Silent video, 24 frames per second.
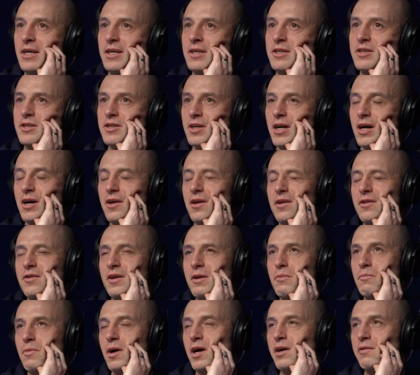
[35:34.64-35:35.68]
So I, I
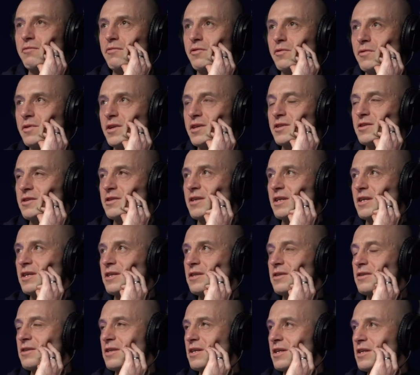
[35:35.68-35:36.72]
think mindfulness
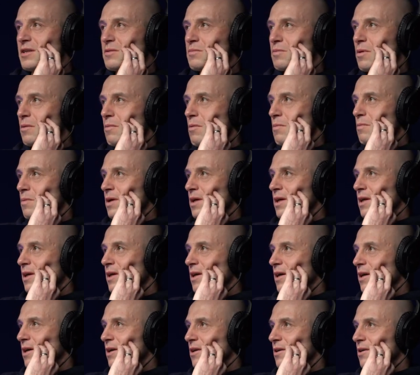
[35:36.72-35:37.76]
is is probably
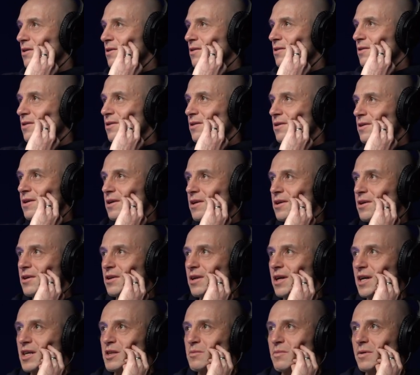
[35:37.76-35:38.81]
a good a
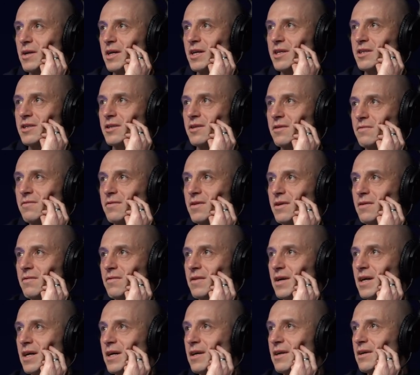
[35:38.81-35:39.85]
good explanation of, of
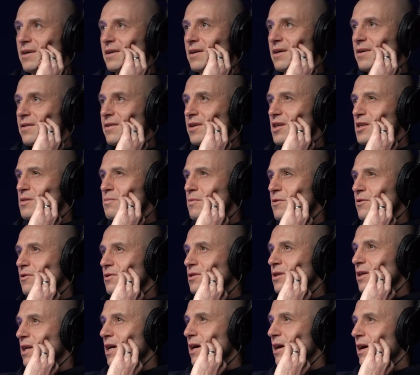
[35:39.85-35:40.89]
that. I think
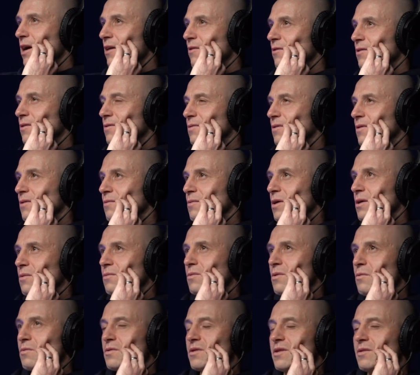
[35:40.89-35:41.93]
spiritual. Our, well,
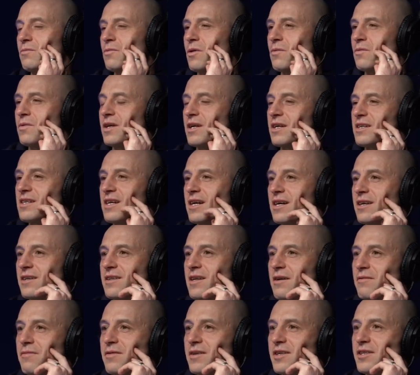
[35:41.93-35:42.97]
what would the, what would the exact
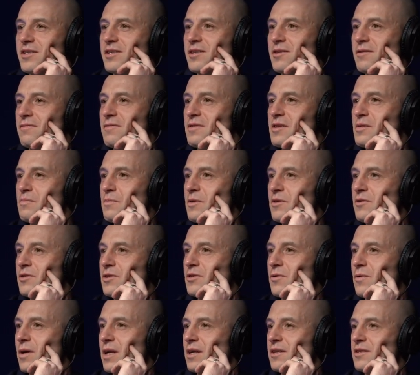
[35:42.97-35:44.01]
definition of
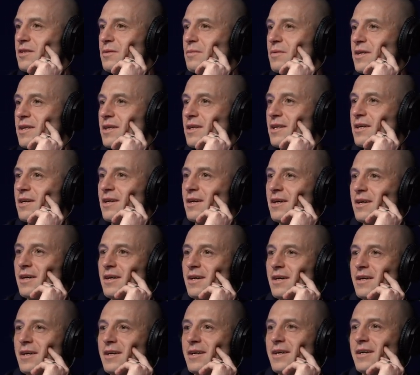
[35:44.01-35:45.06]
spirituality be? It's a good
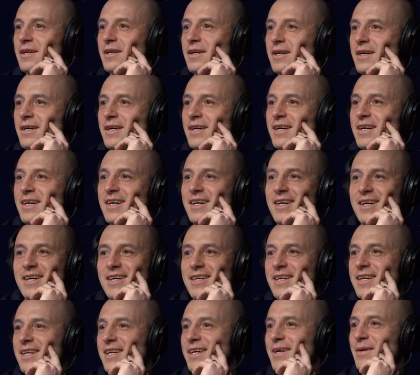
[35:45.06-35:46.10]
question. I don't know.
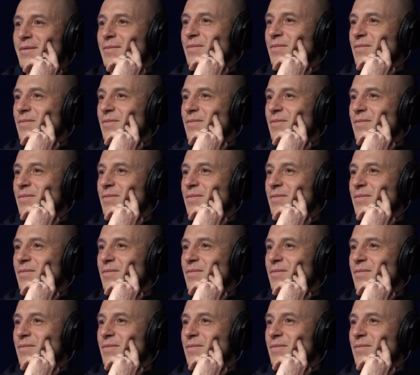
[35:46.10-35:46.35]
Yeah.